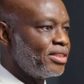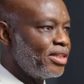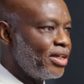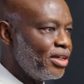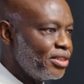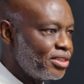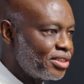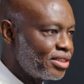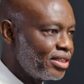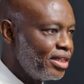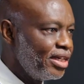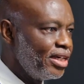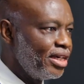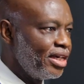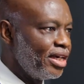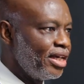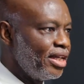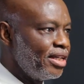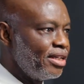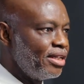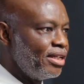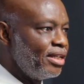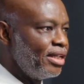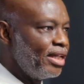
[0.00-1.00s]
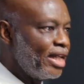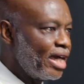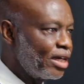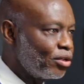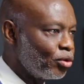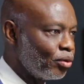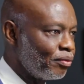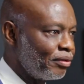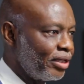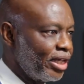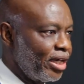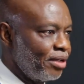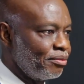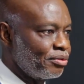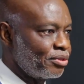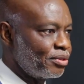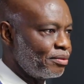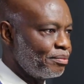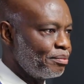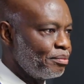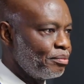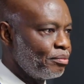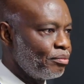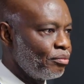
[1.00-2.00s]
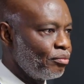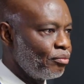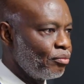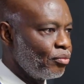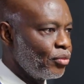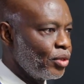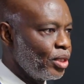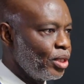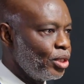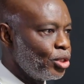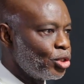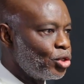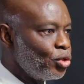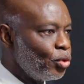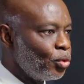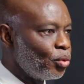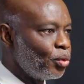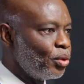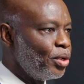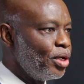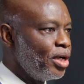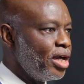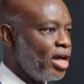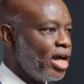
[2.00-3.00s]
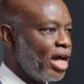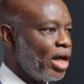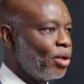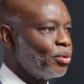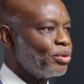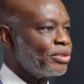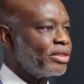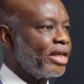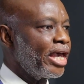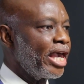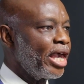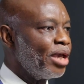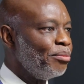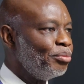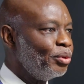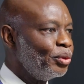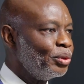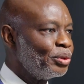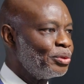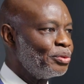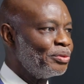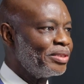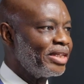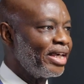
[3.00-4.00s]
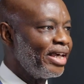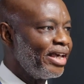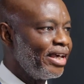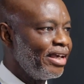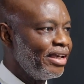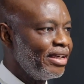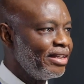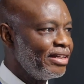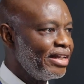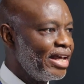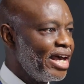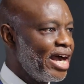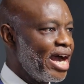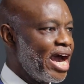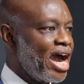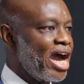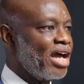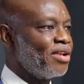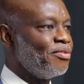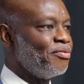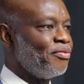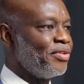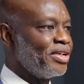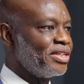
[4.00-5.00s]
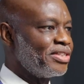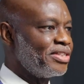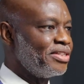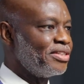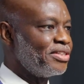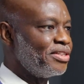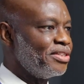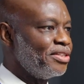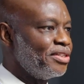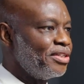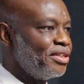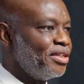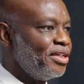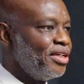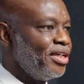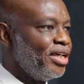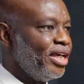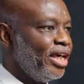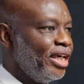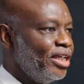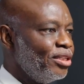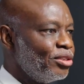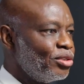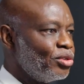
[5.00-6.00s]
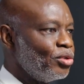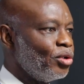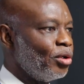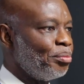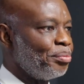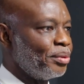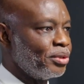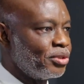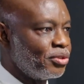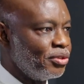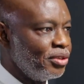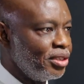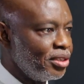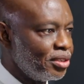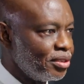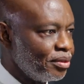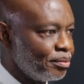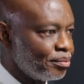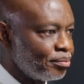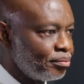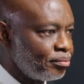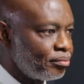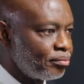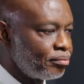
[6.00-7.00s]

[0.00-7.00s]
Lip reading: touched a lot of lives. So I was able to turn adversity into opportunity.